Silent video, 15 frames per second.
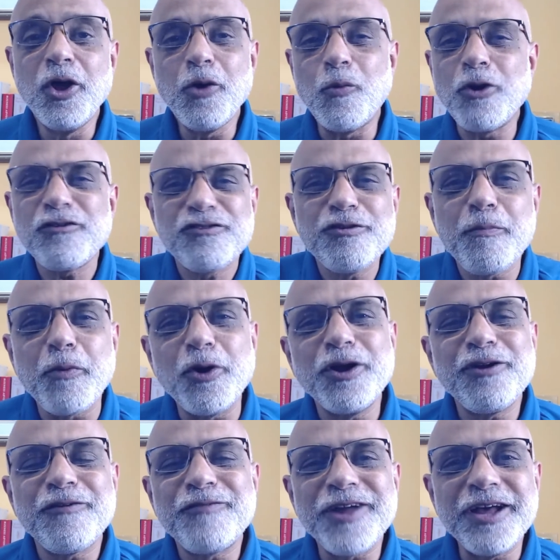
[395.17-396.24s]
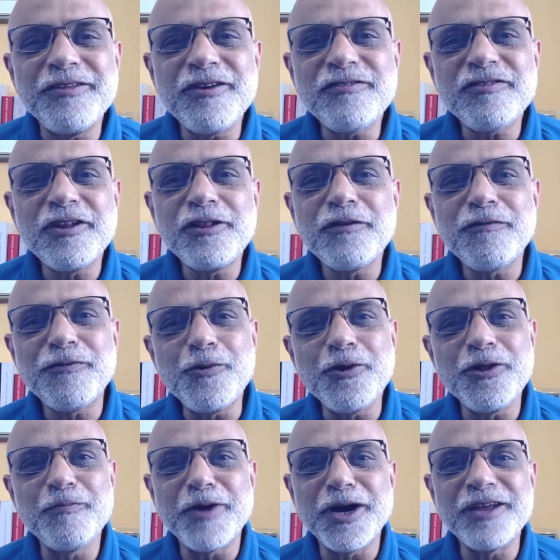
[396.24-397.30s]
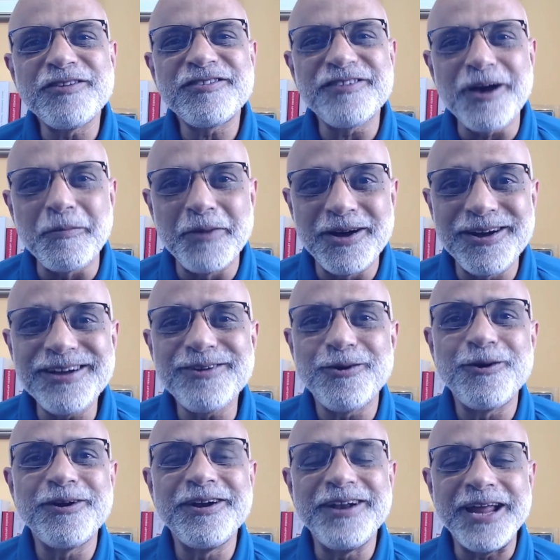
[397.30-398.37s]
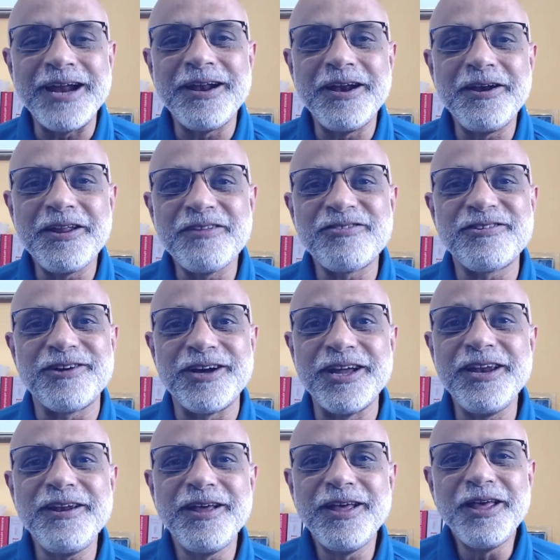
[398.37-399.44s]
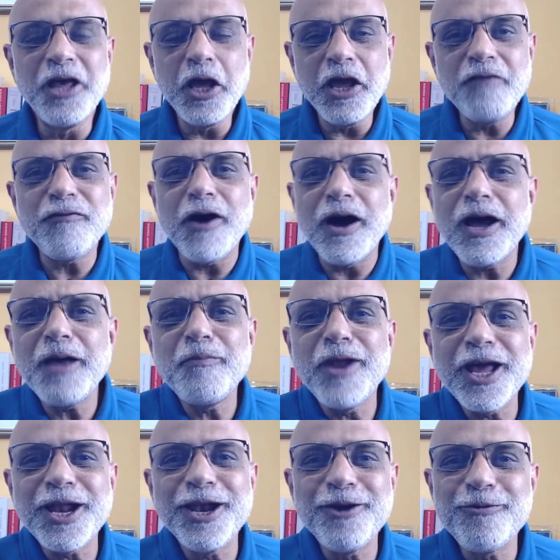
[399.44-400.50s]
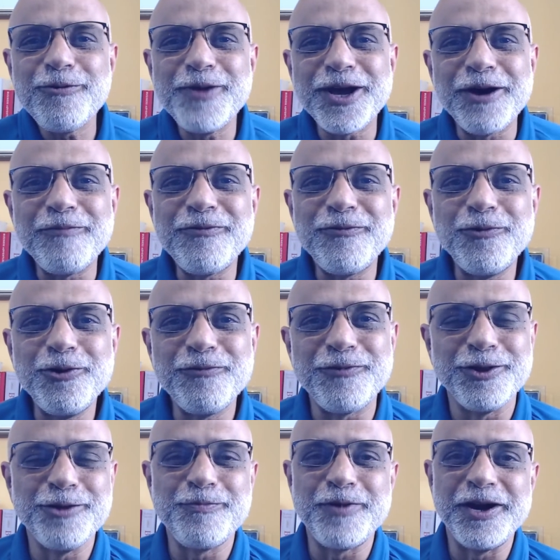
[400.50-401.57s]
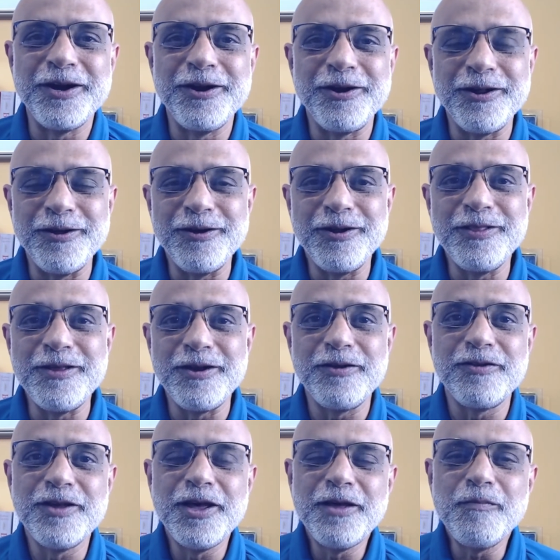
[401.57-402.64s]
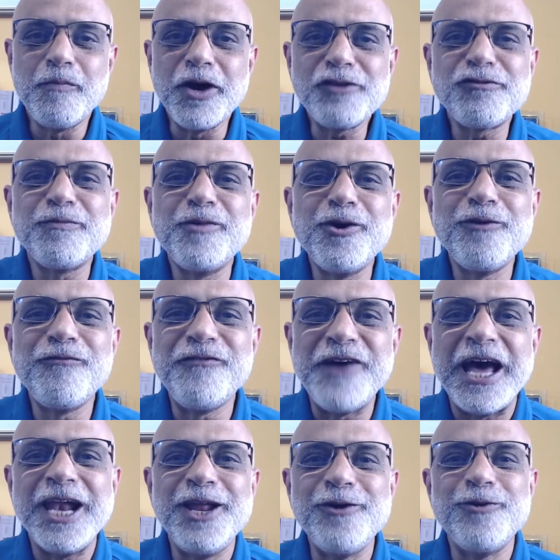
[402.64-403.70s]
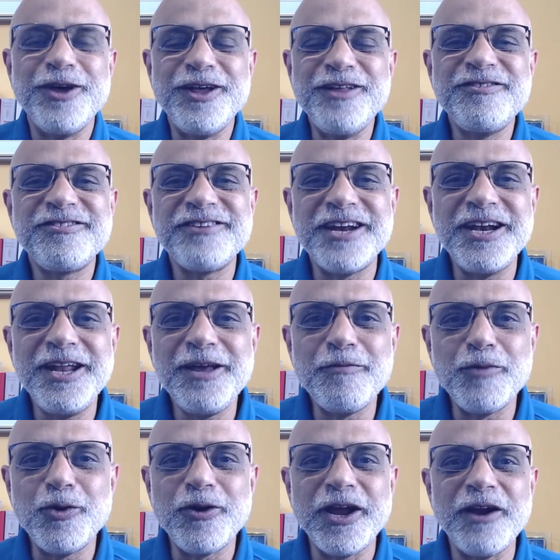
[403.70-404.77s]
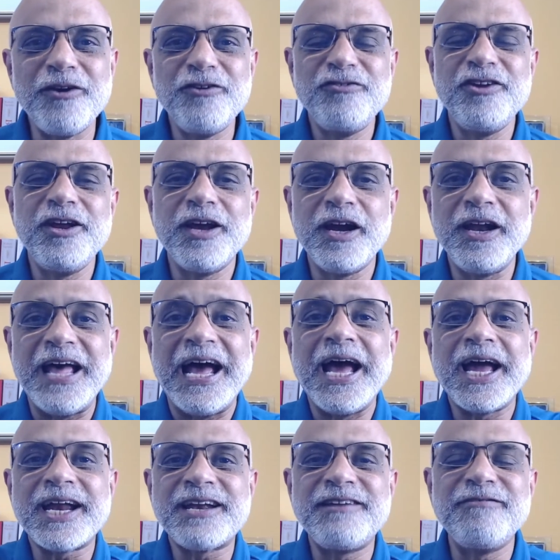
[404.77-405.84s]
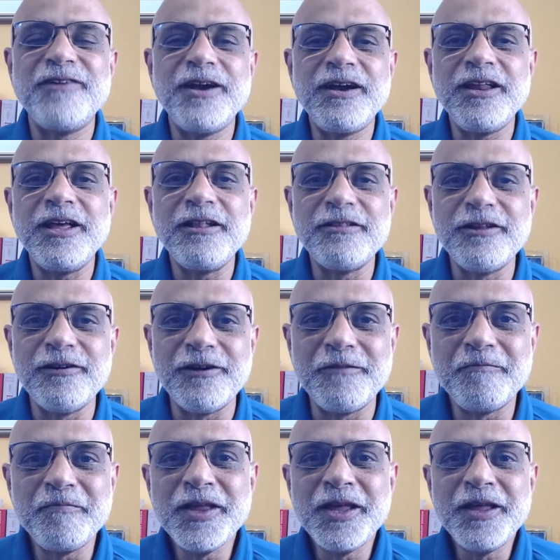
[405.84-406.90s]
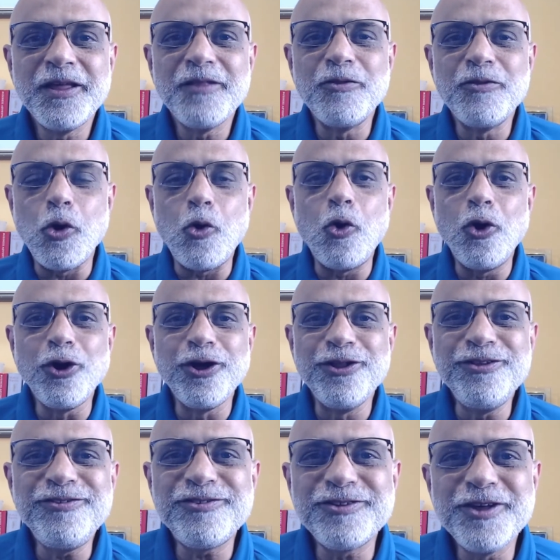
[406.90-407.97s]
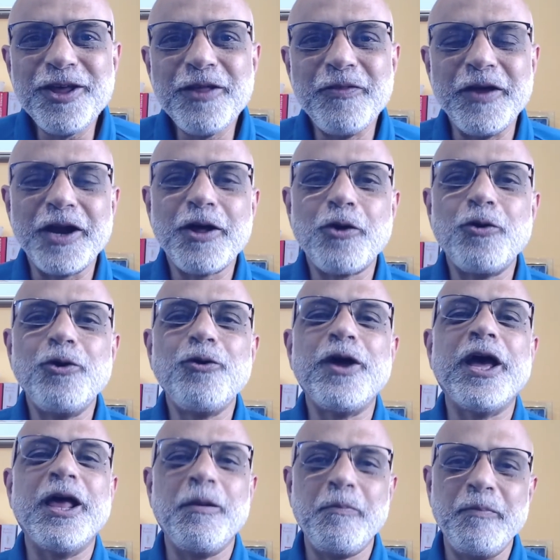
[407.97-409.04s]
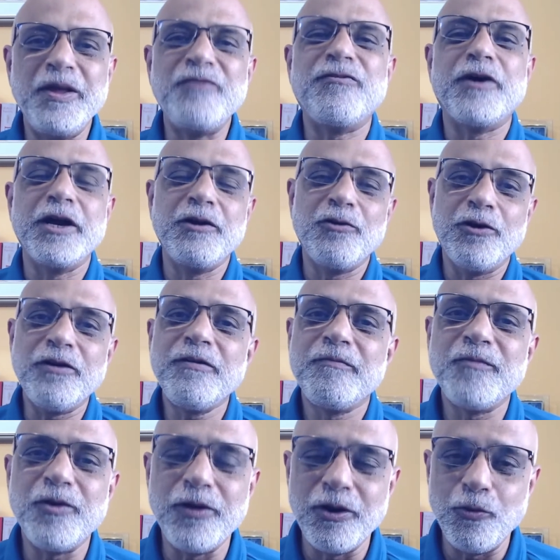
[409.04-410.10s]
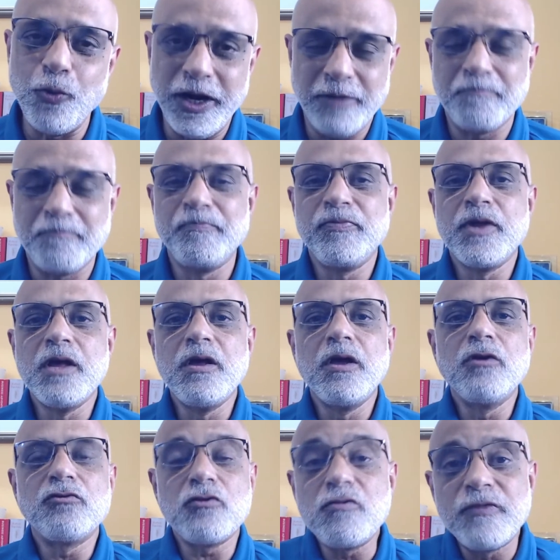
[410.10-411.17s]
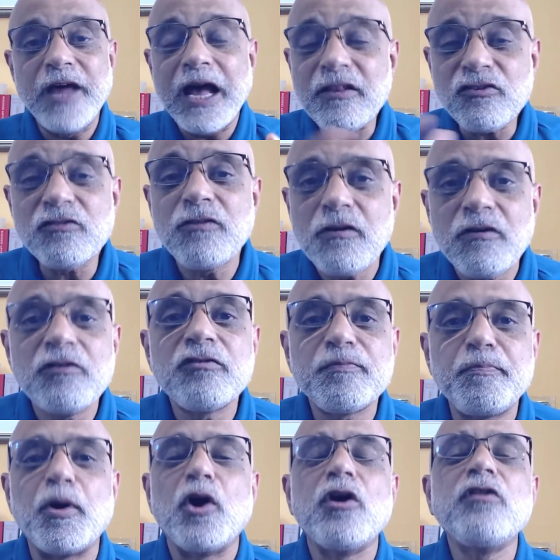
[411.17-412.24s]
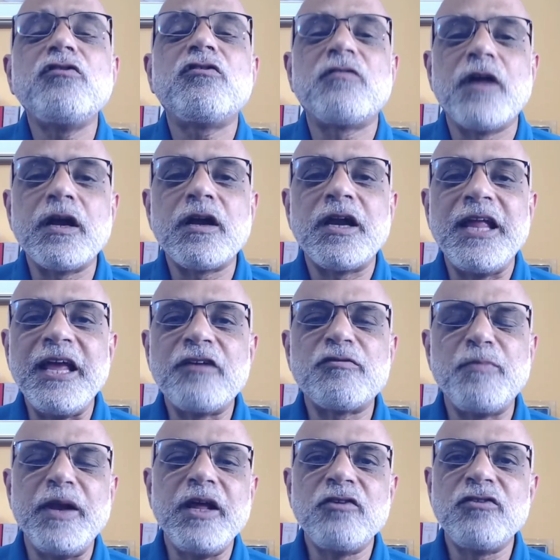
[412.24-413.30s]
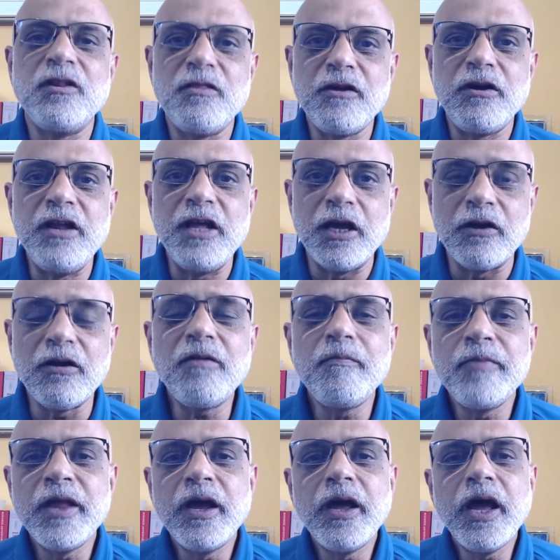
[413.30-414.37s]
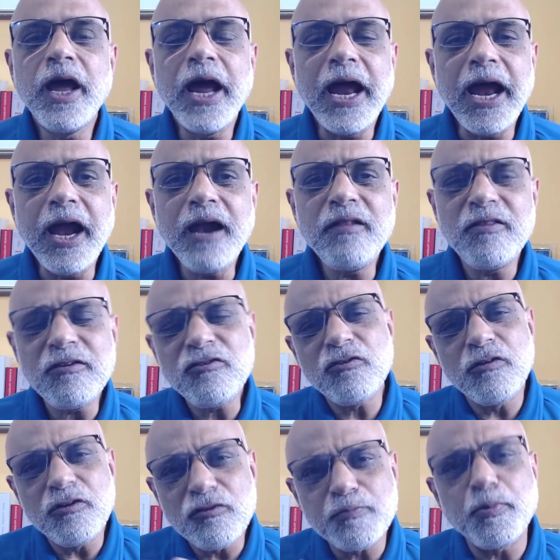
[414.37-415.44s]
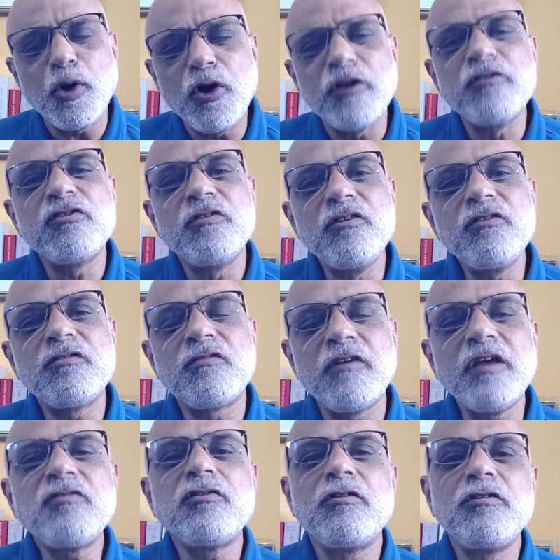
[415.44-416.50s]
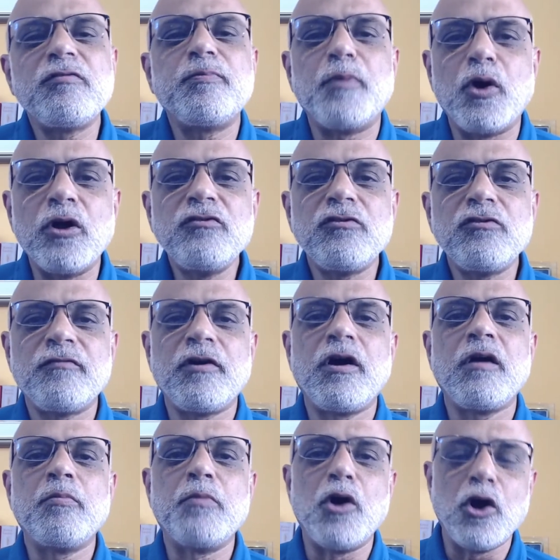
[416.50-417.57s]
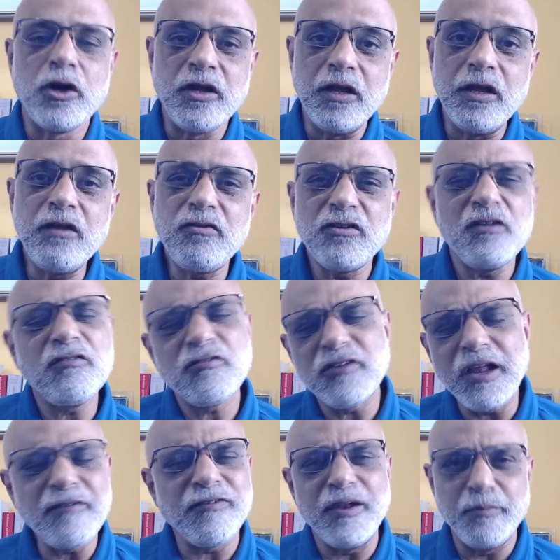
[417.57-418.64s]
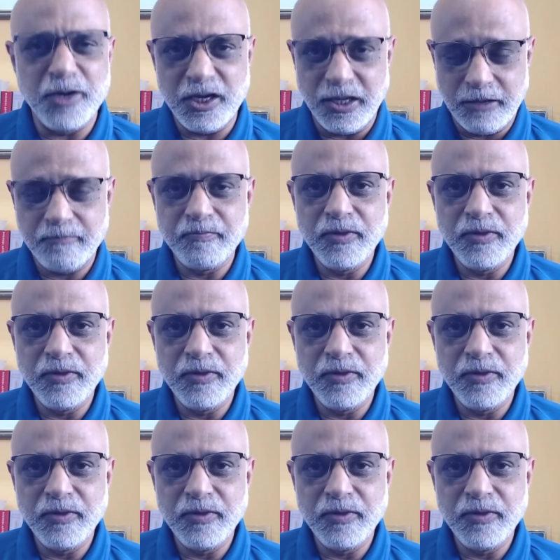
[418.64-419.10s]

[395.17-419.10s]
What's the point of digesting the food in my stomach or in an intestine if I am likely to become food for the predator? There is much more value in sending more energy and activating the organs that are going to help me fight or run away. So that's the response that takes place in the deer, and this response, the stress response of our bodies, is self-limiting.